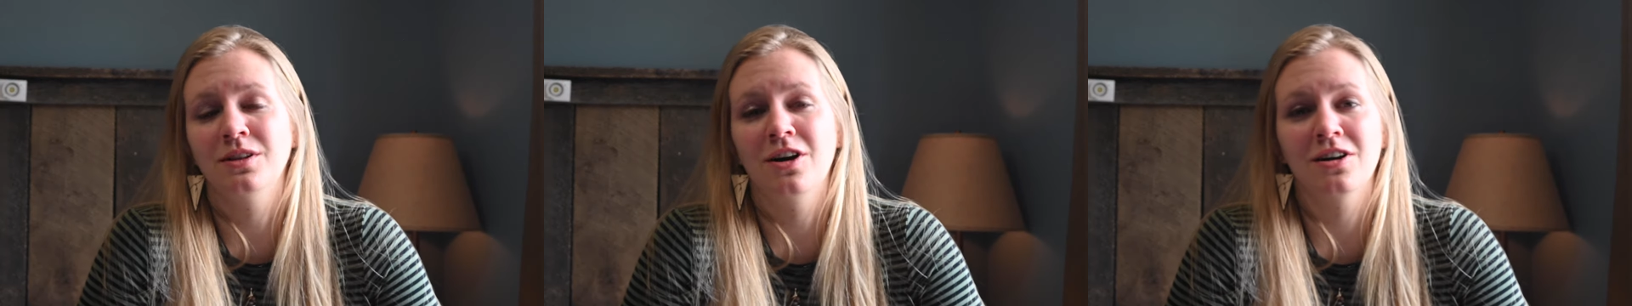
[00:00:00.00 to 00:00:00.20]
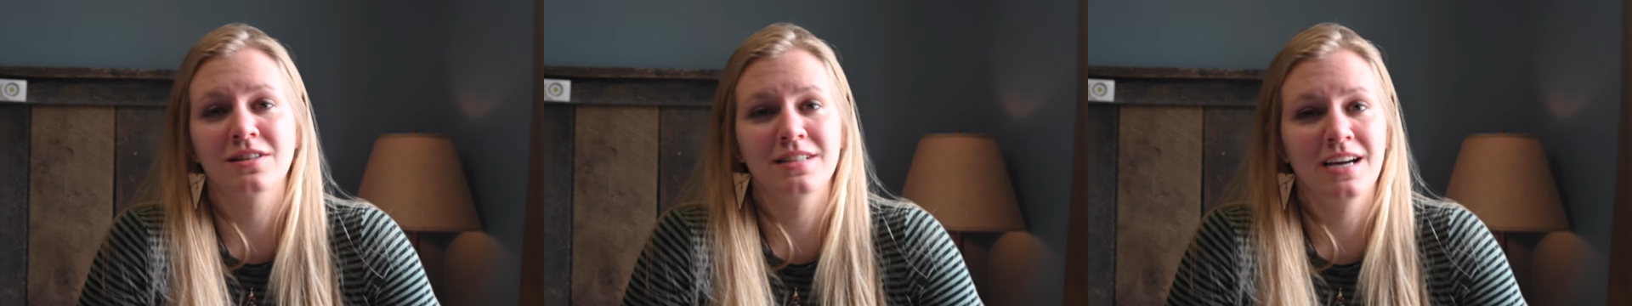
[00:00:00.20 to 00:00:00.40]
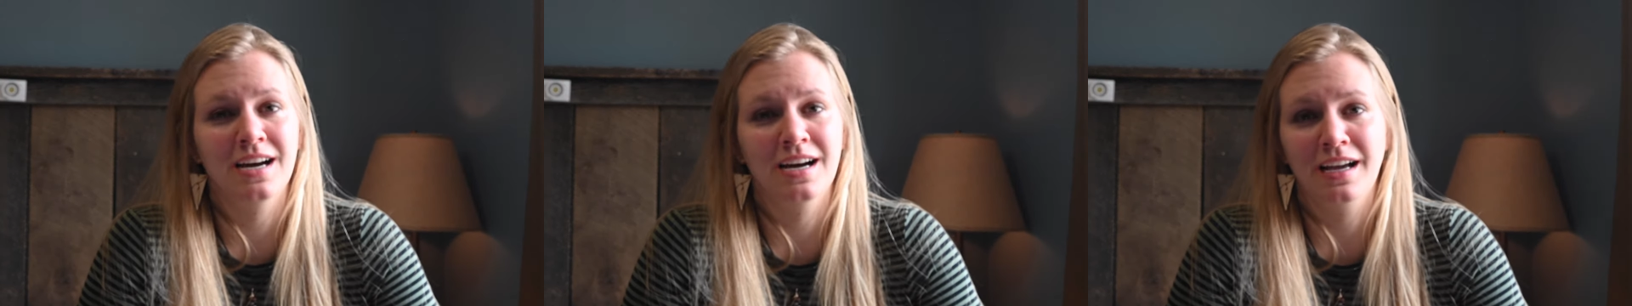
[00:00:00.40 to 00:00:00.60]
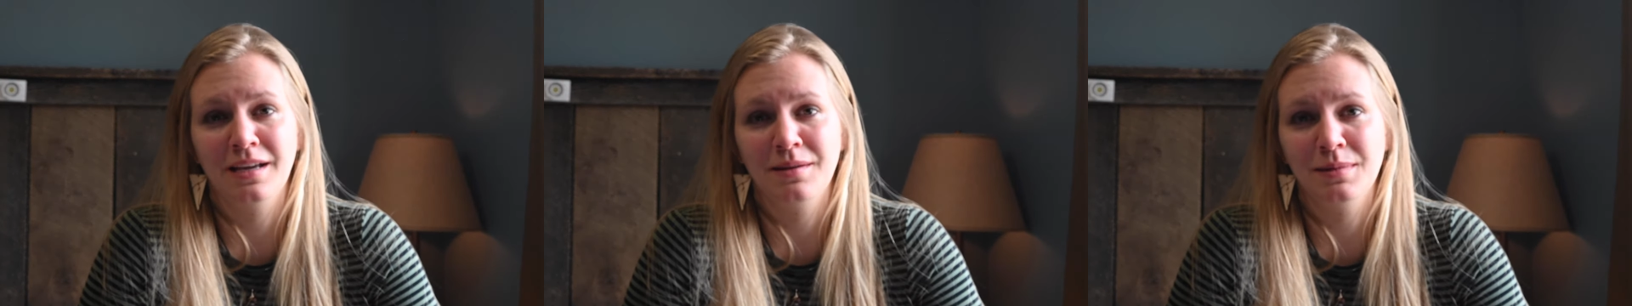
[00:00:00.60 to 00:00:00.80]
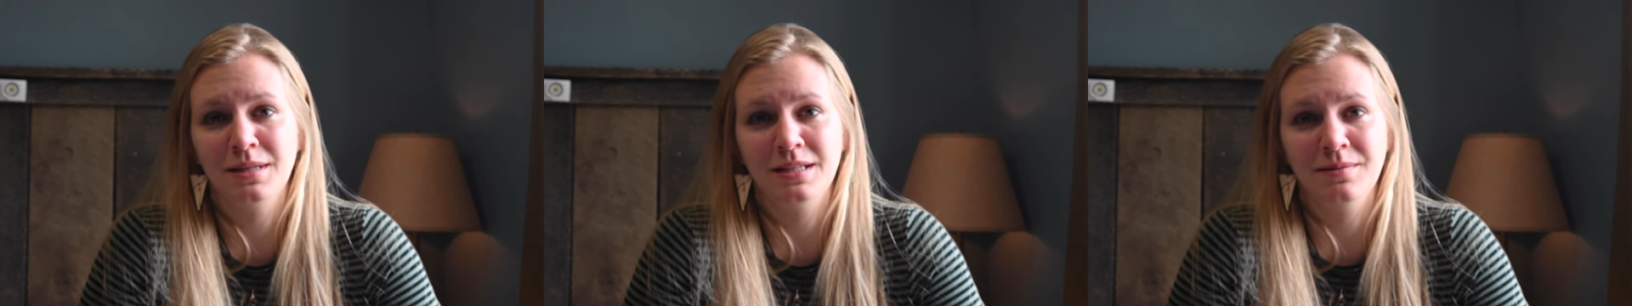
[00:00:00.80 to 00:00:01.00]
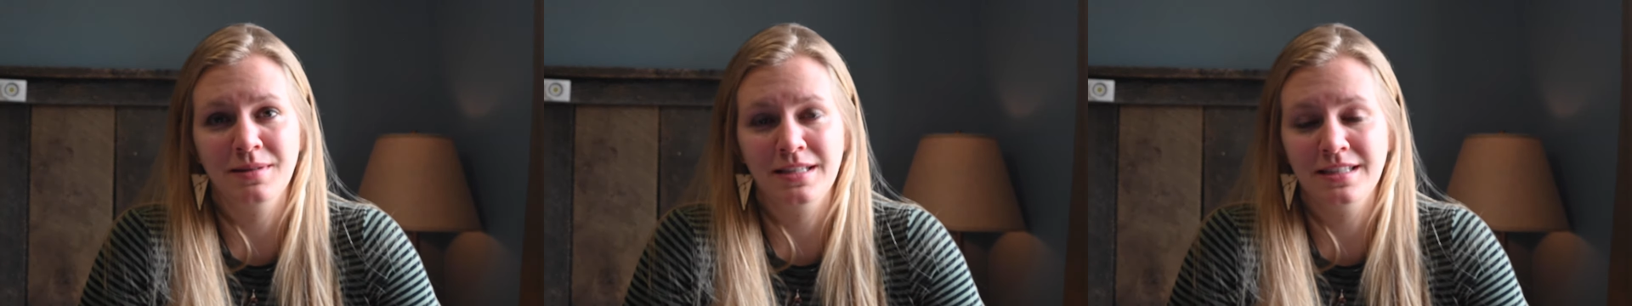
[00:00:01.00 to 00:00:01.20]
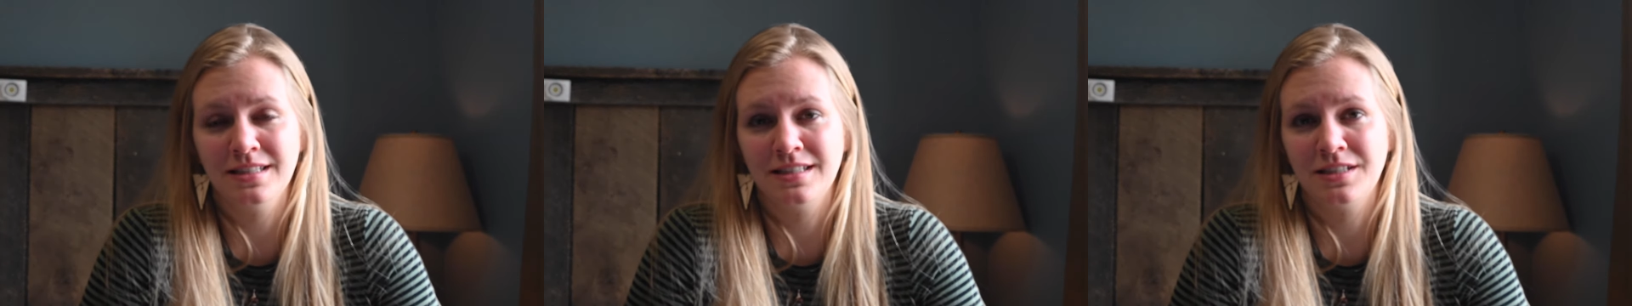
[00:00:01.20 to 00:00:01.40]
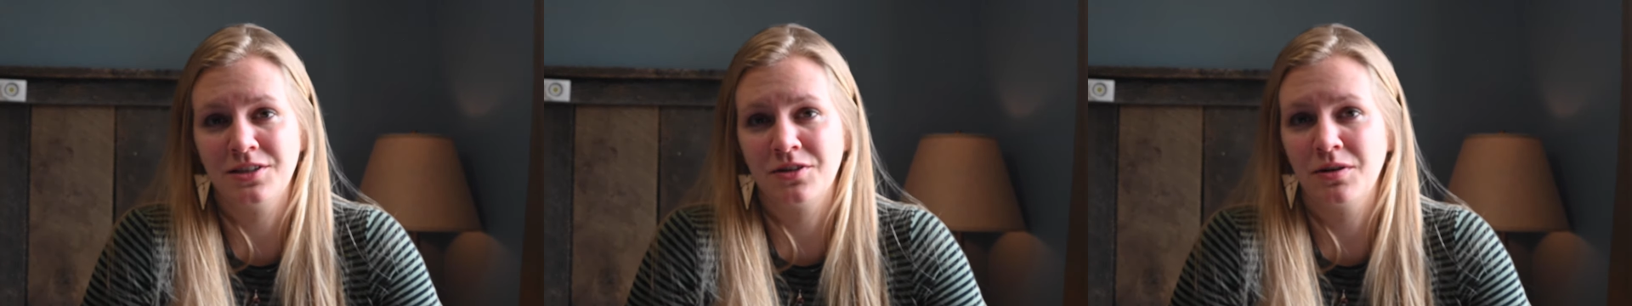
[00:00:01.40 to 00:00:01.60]
long time and be
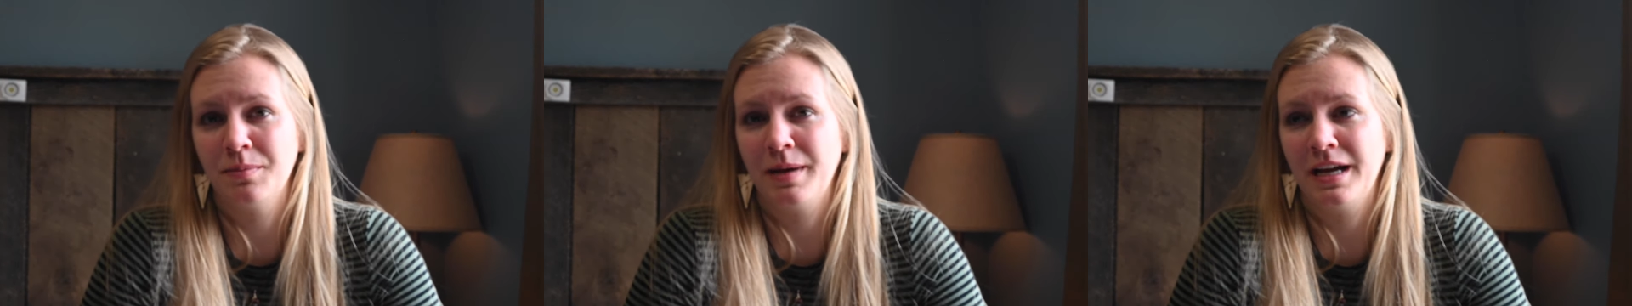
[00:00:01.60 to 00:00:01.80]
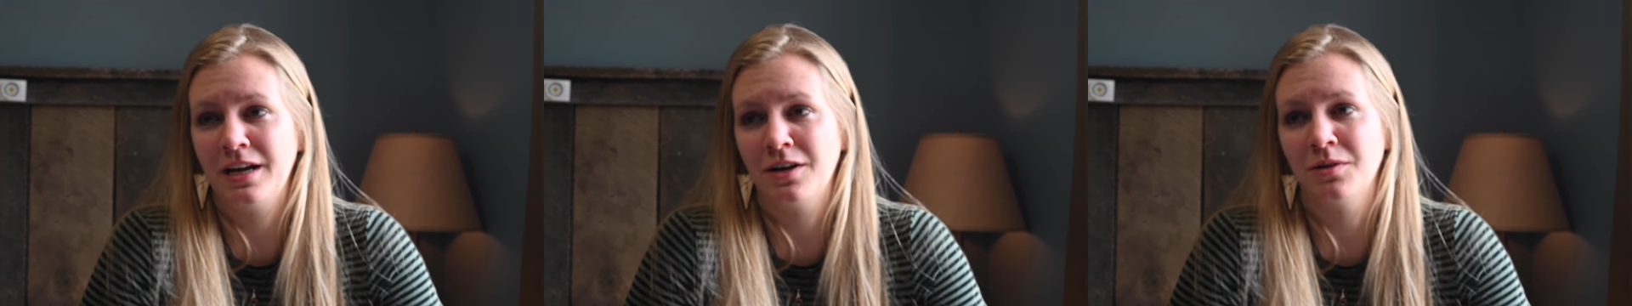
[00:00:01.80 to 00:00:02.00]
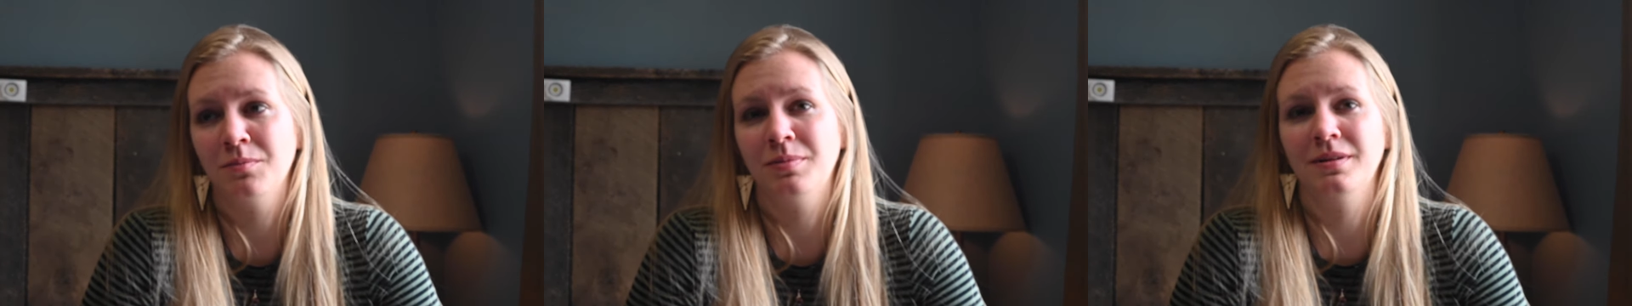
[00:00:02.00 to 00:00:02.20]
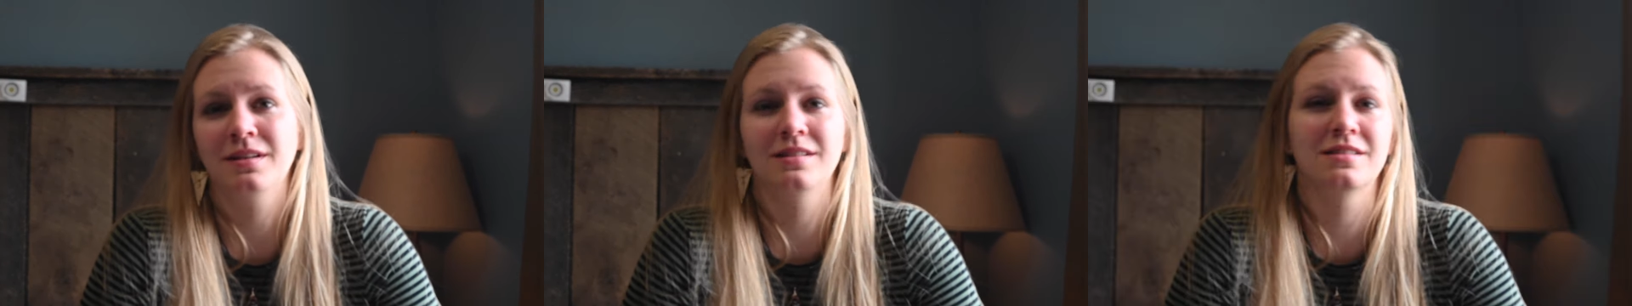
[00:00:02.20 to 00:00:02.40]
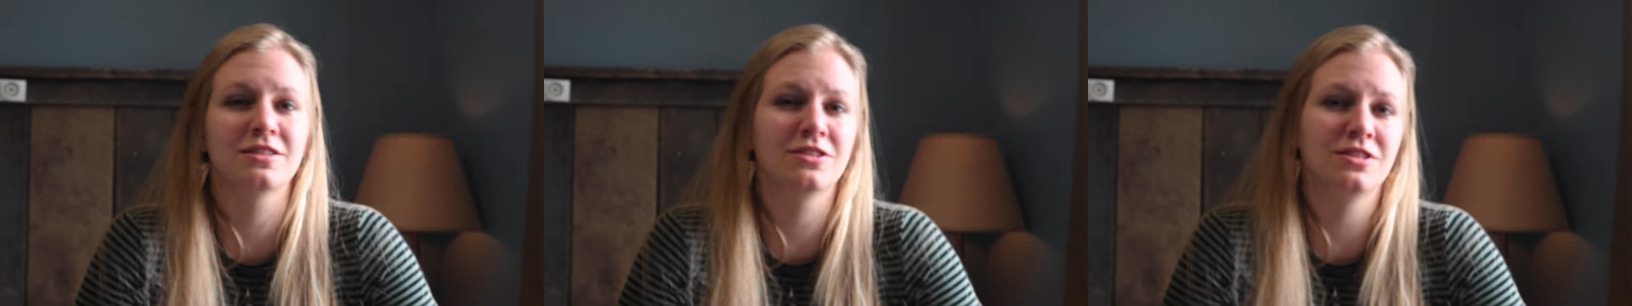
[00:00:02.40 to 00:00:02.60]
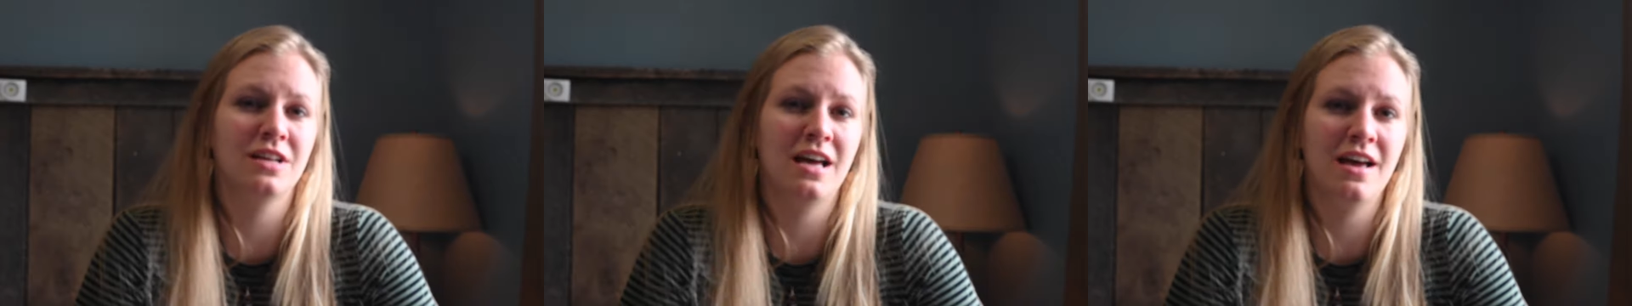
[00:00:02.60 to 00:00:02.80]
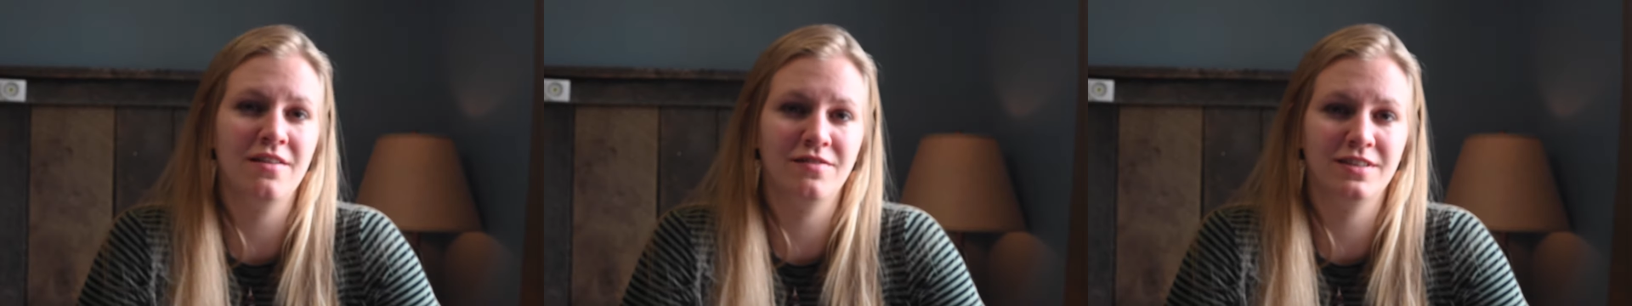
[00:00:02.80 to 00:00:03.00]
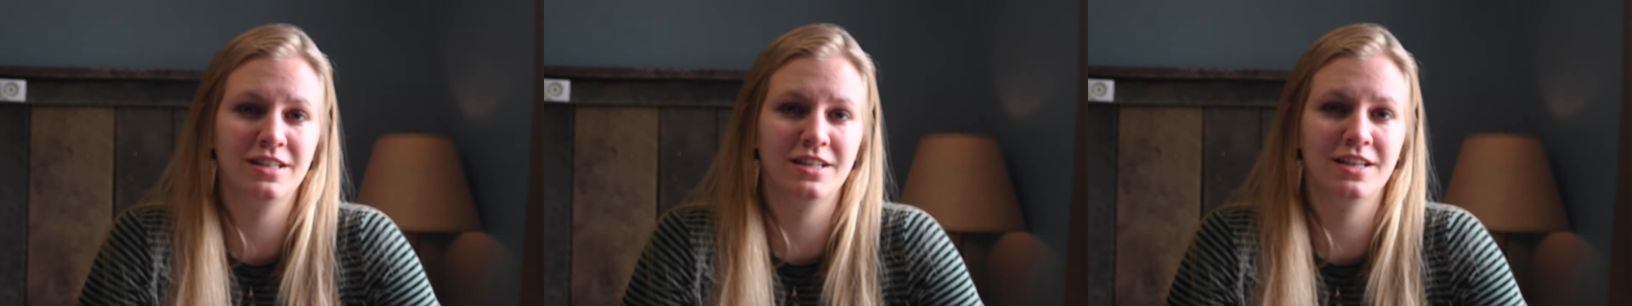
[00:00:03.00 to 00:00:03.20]
easy to repair, but it's
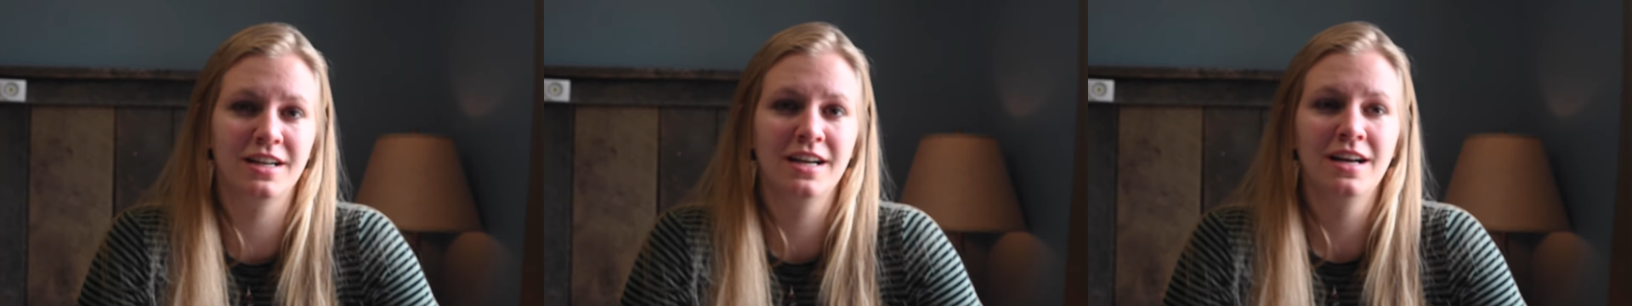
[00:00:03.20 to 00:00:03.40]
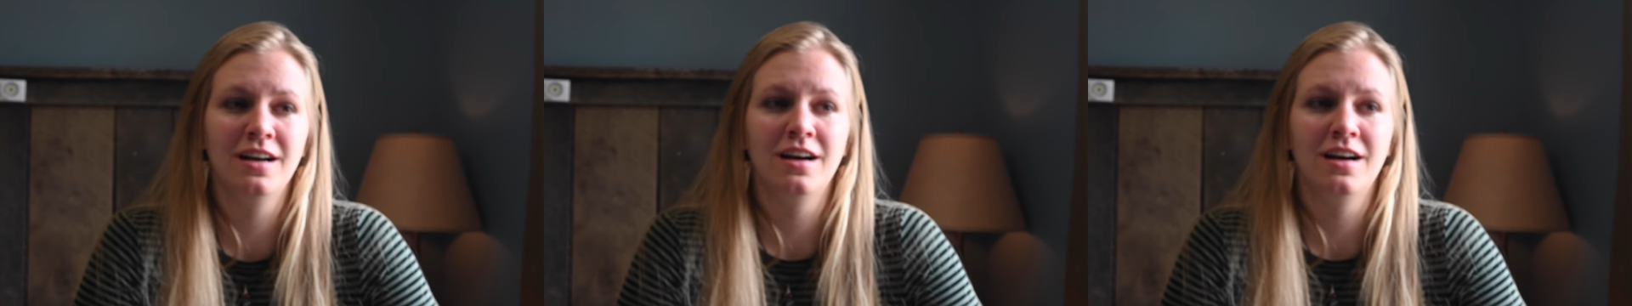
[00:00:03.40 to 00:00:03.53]
heavier.